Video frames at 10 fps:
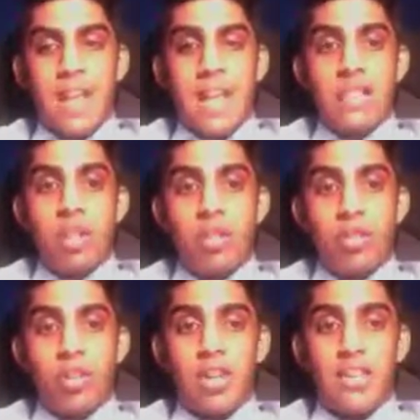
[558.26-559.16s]
And the
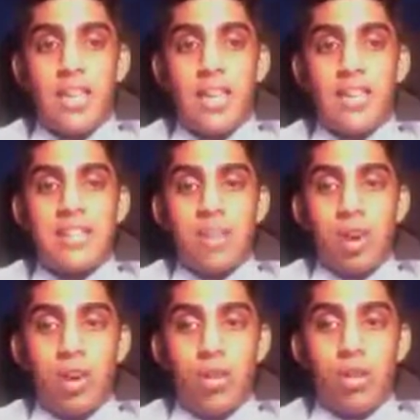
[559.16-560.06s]
third thing is
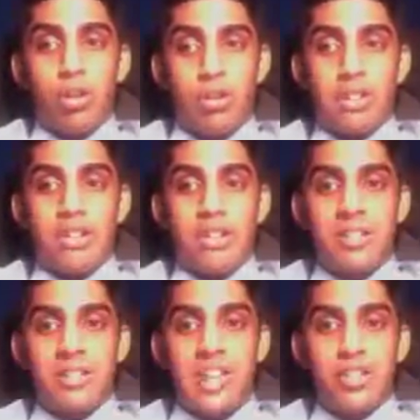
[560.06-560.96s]
called
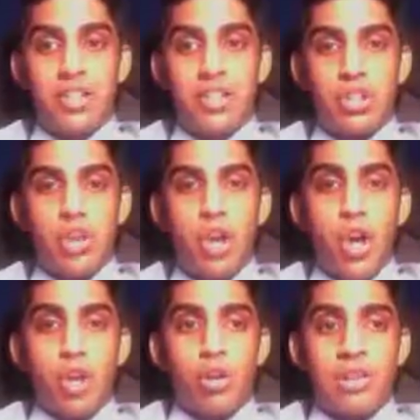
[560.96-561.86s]
crystallization.
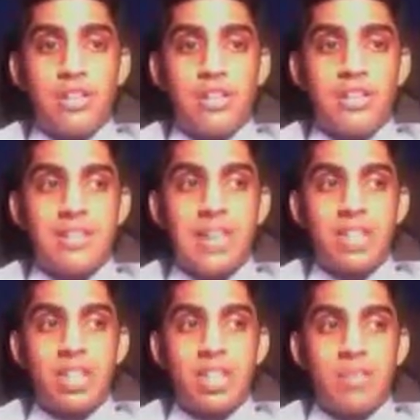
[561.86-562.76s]

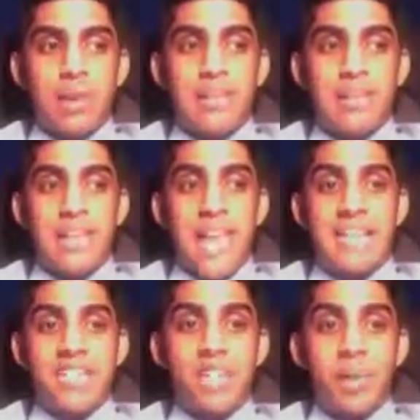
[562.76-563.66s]
Crystallization is basically a
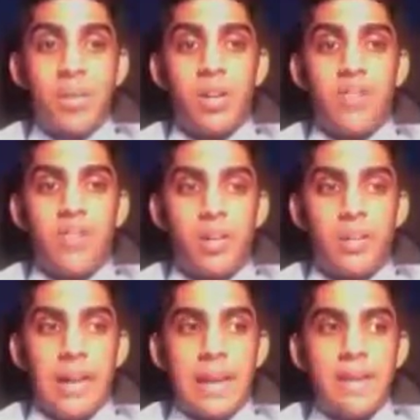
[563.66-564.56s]
summary of the
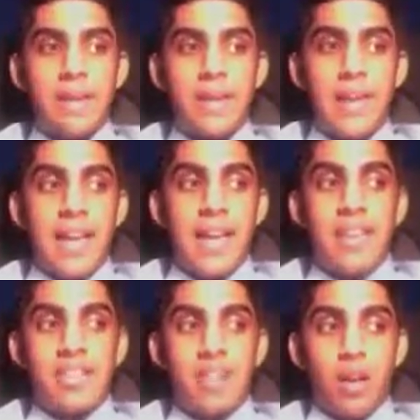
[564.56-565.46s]
debate, a
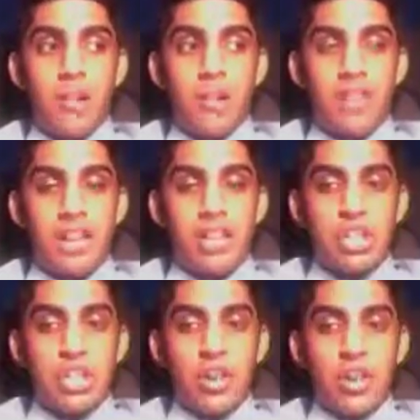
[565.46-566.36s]

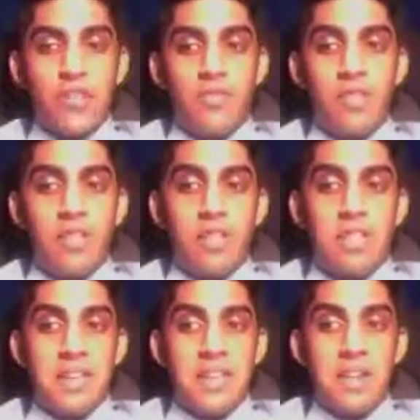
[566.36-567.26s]
summarization of
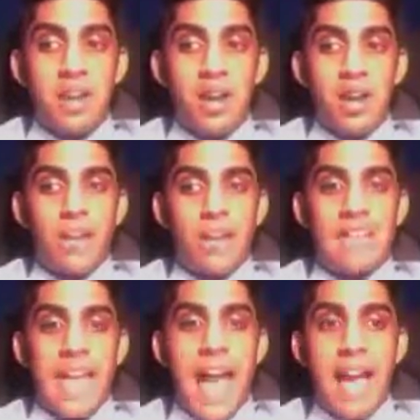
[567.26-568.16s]
the
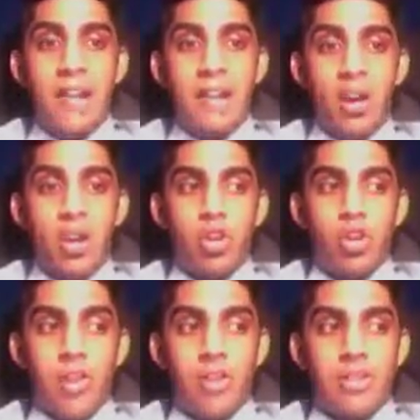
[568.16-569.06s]
attack on your
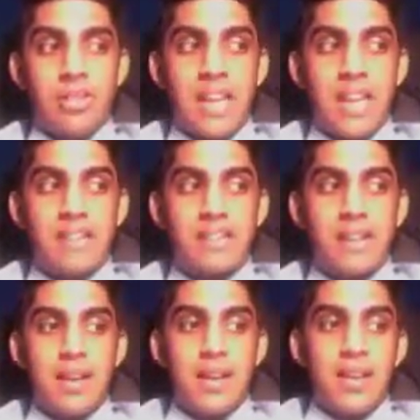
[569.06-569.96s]
opponent's case
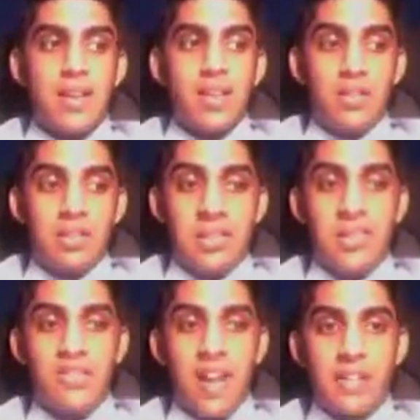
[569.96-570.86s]
and the
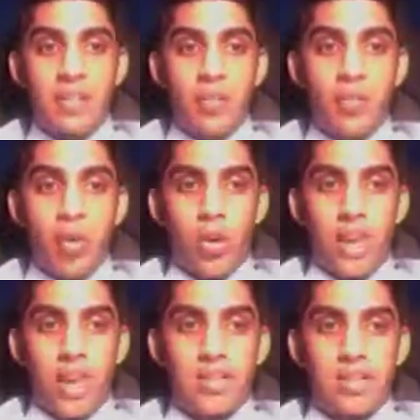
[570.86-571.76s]
defense of your
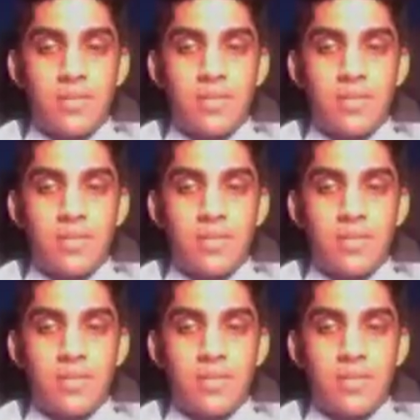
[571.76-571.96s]
case.